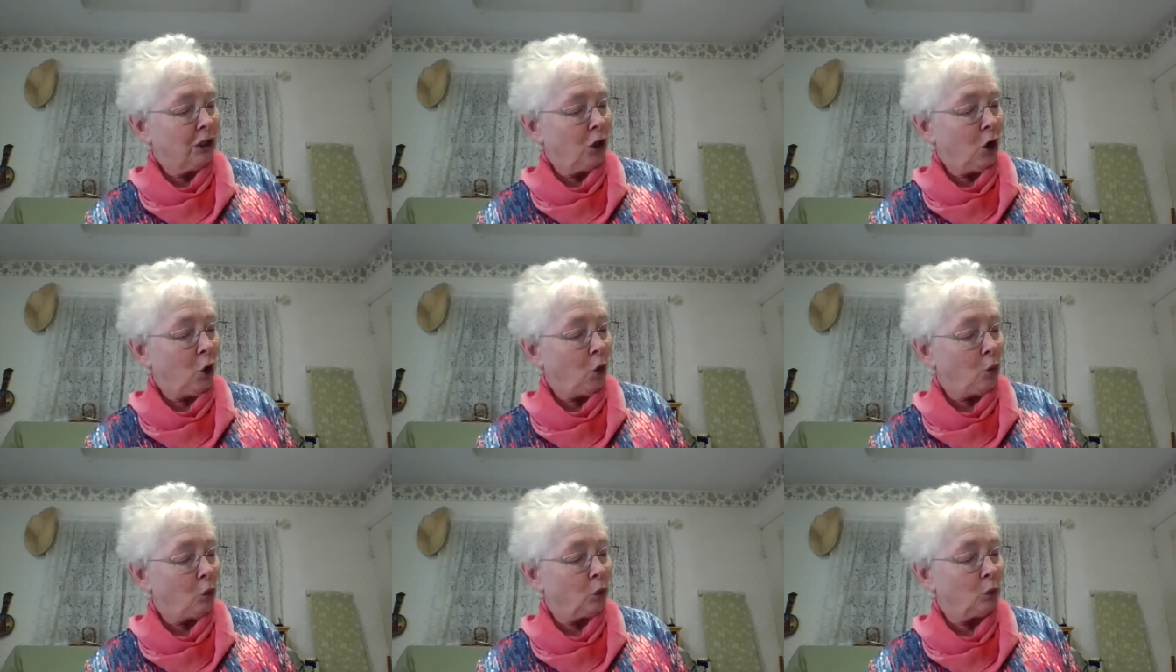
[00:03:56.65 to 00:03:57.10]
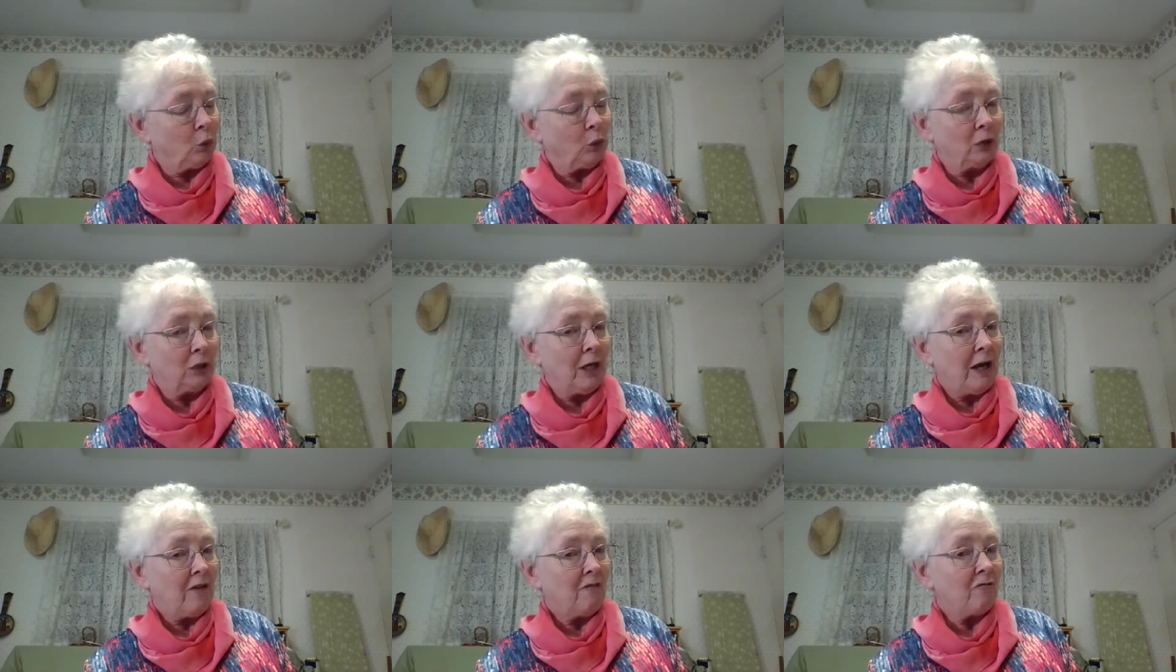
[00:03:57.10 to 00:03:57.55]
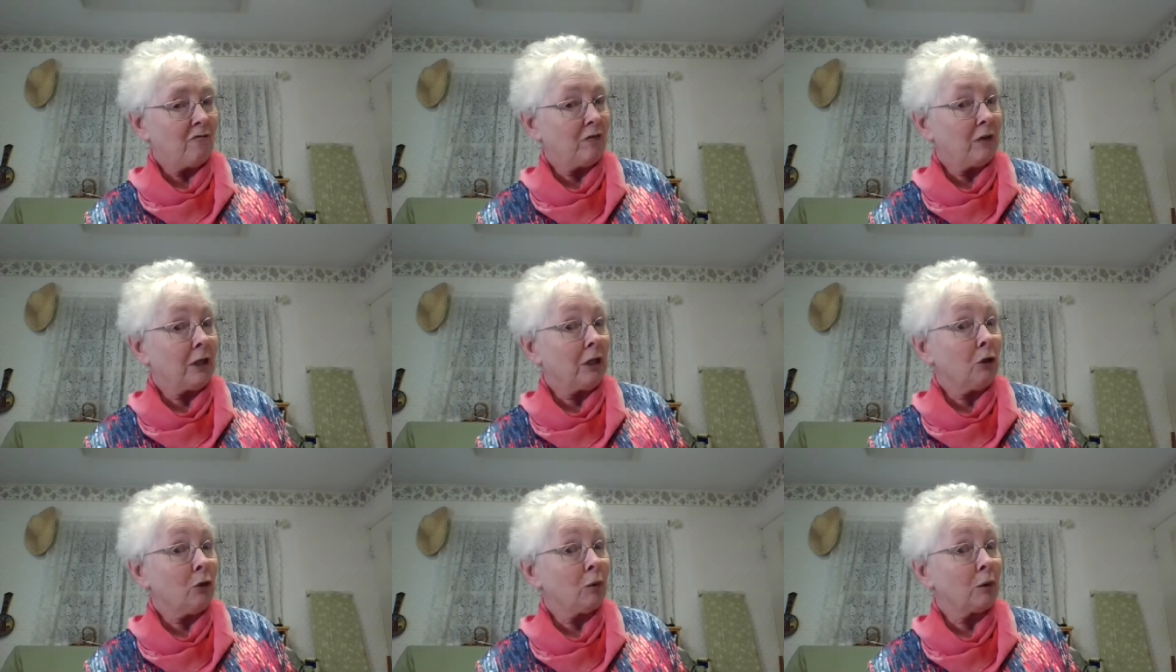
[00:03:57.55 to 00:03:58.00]
cold
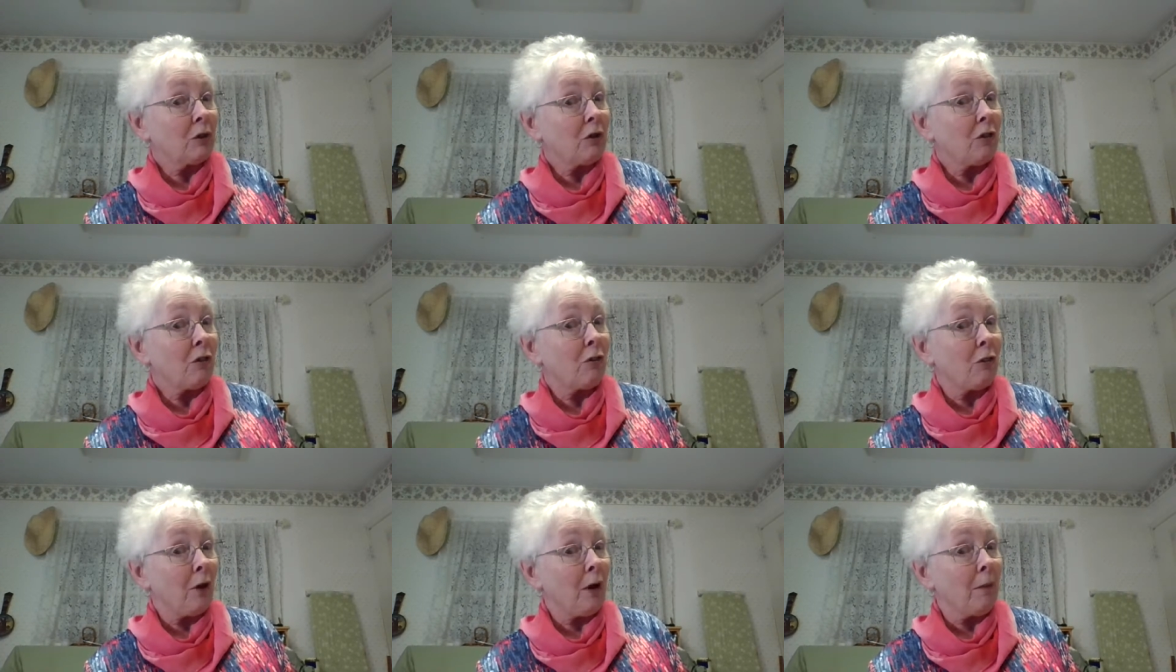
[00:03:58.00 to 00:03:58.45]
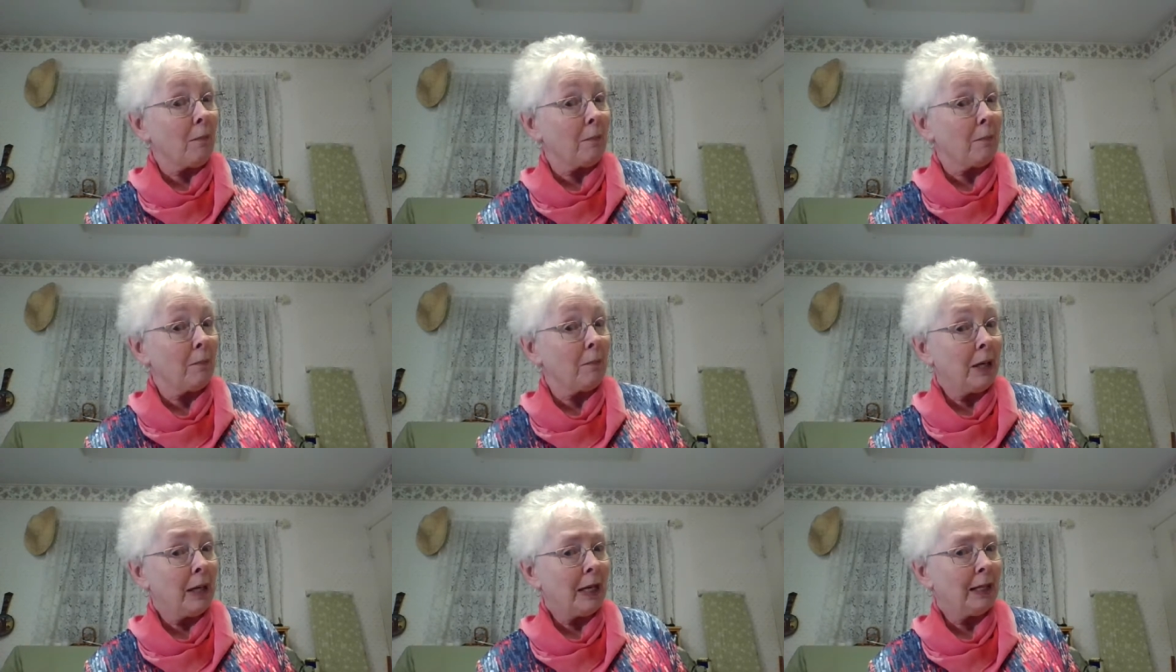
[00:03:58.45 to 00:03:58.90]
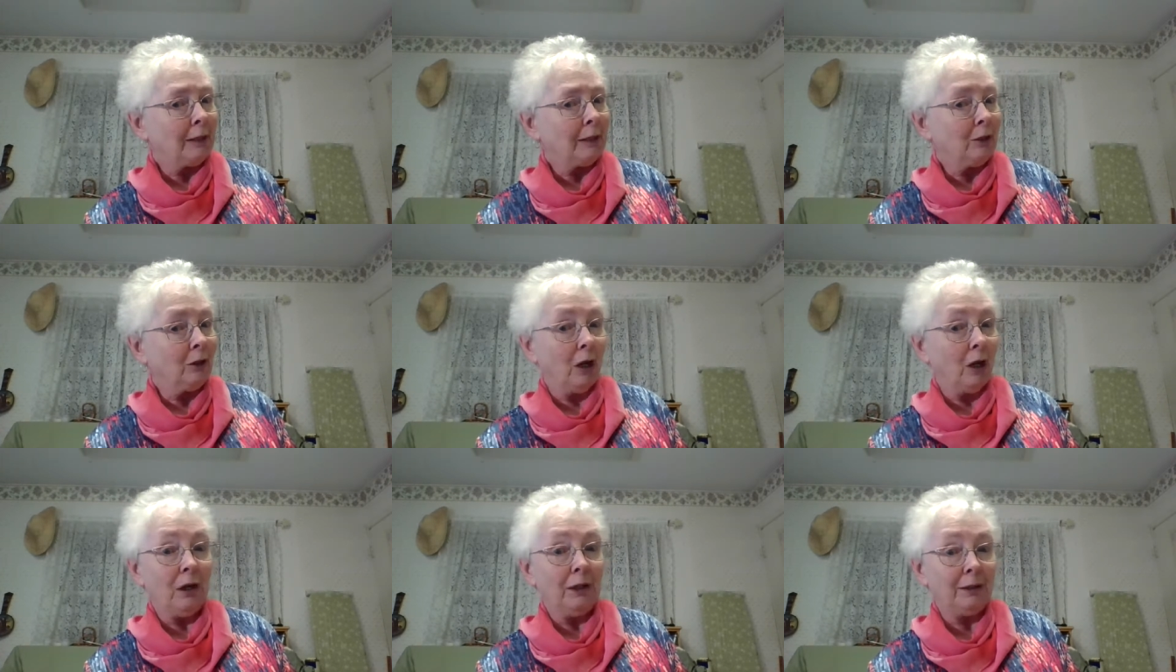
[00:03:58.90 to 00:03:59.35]
finger and thumb
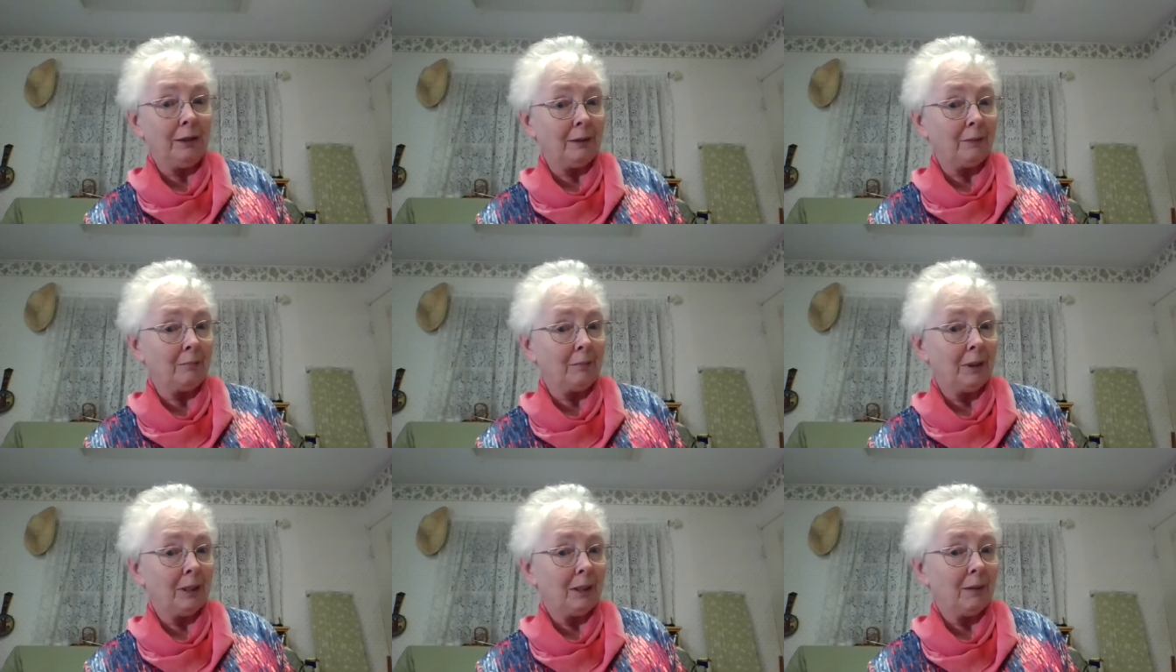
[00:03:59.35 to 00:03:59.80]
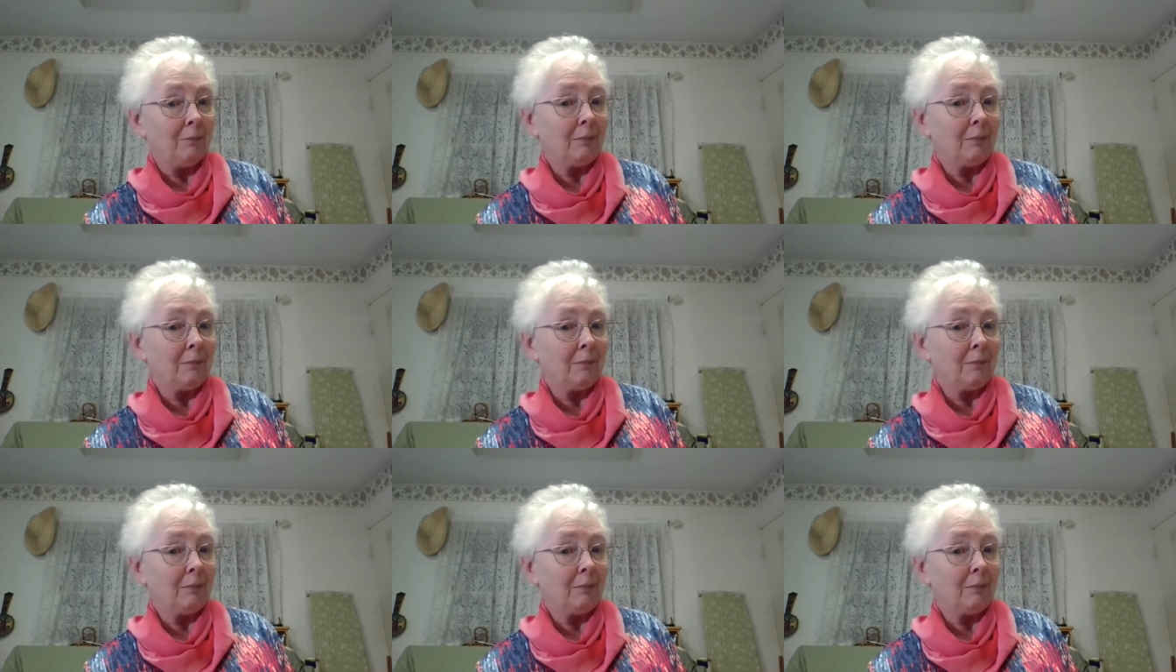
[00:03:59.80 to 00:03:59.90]
had caught him